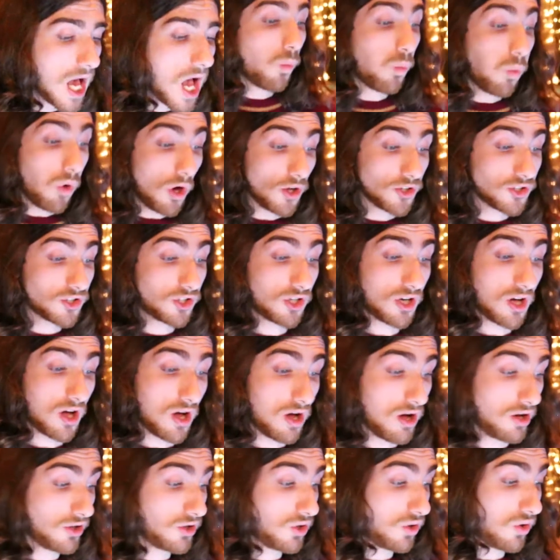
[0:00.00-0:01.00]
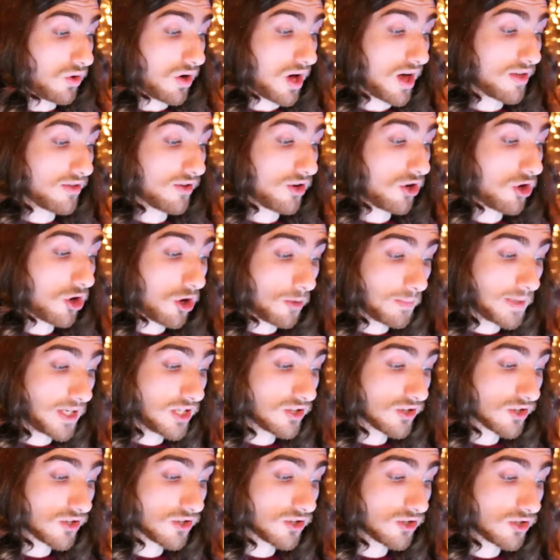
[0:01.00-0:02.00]
What are your other
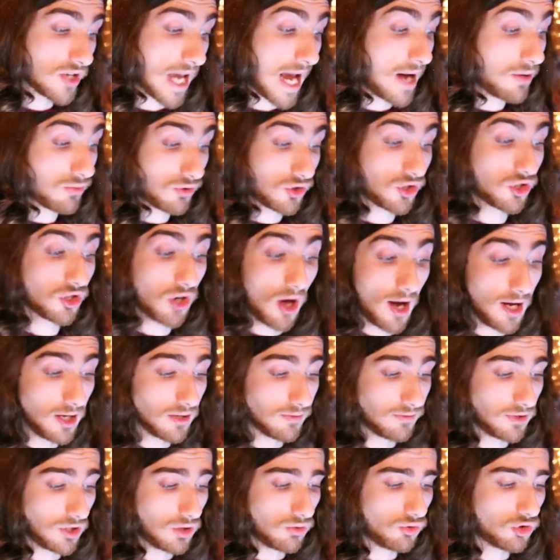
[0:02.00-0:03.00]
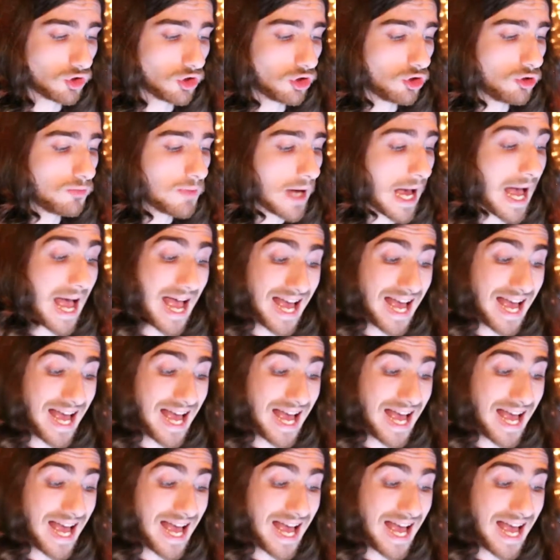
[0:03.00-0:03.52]
hobbies outside of YouTube?